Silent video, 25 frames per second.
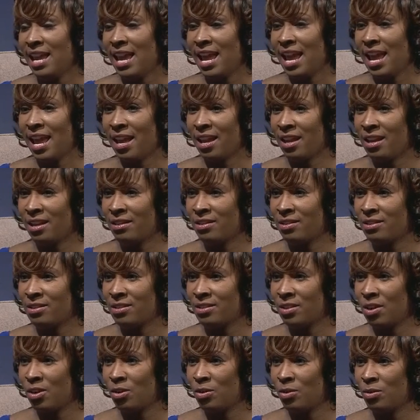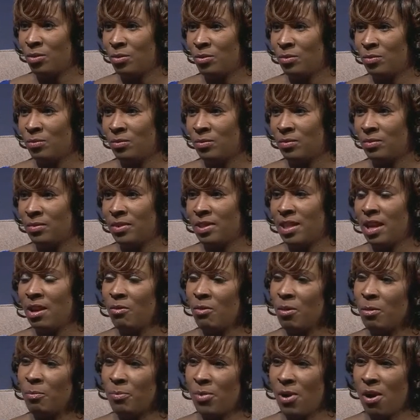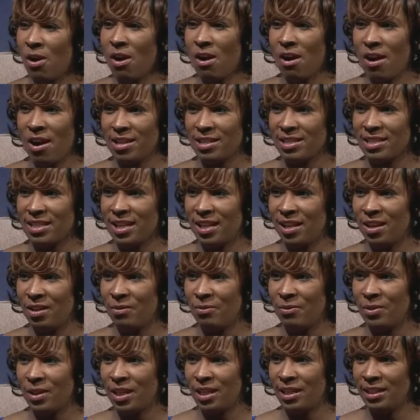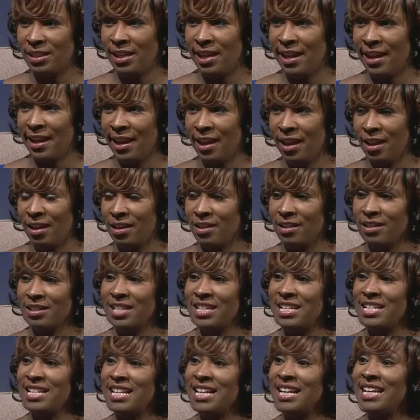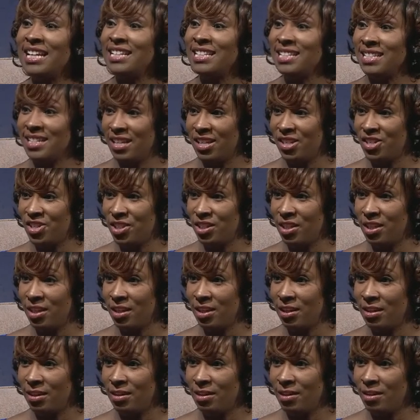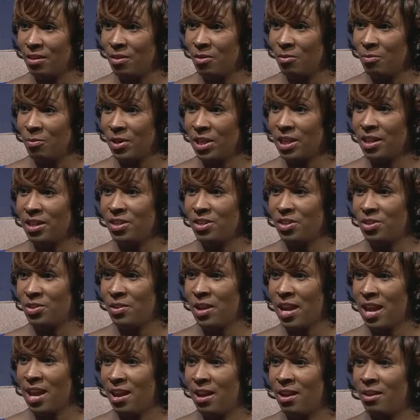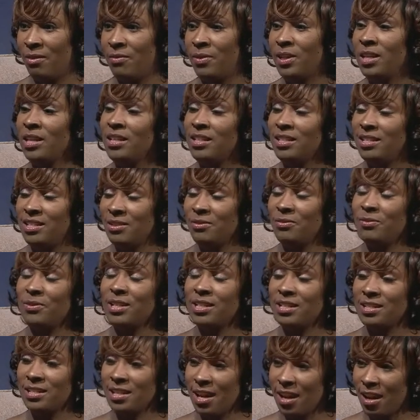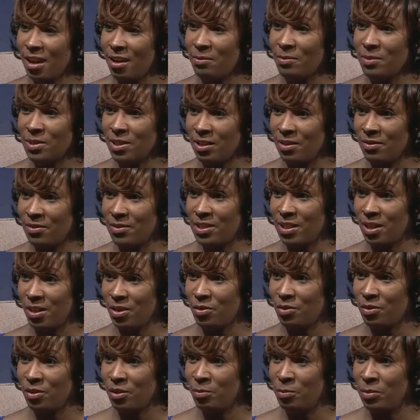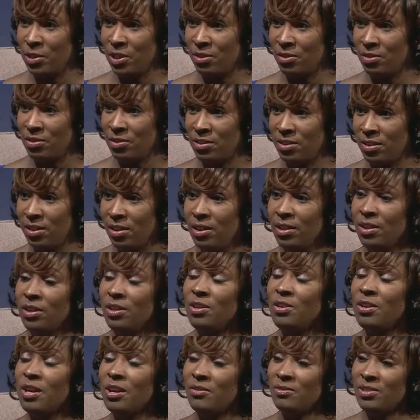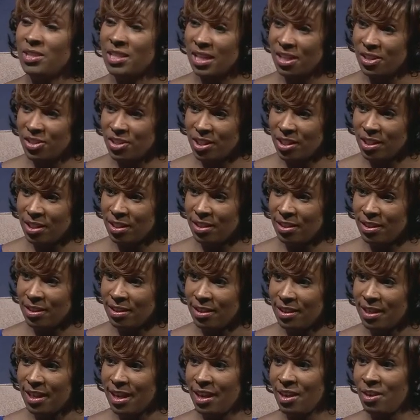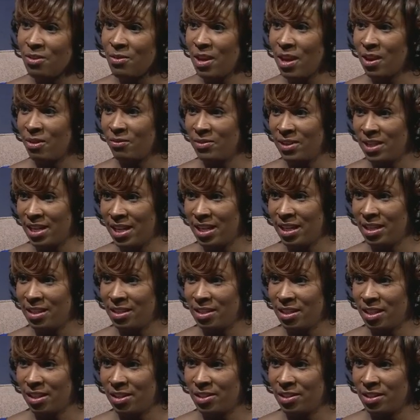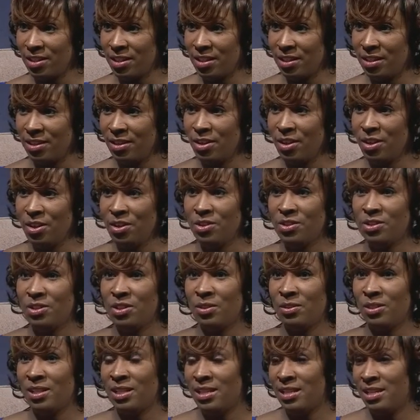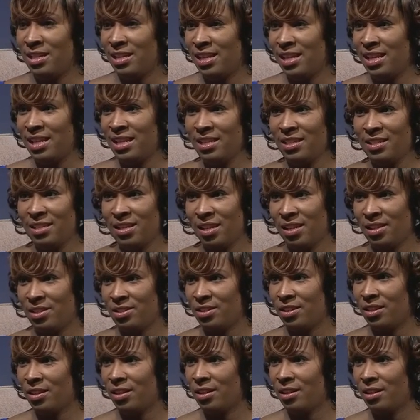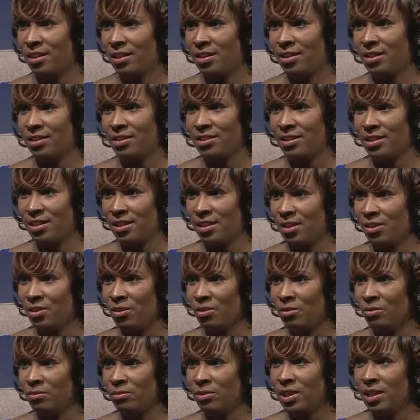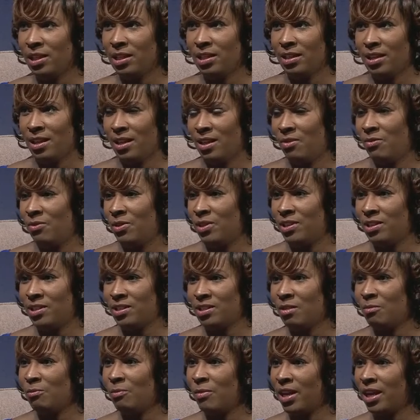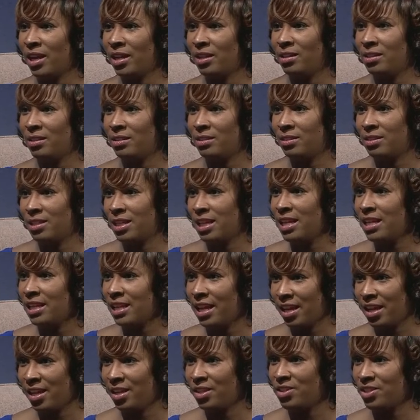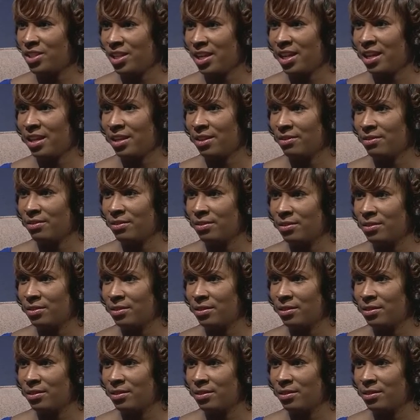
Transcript: And so there were parts of it like the nun touching, because you have different types of sexual abuse. Right. You have touching and you have nun touching. So the nun touching continued even into my teenage years.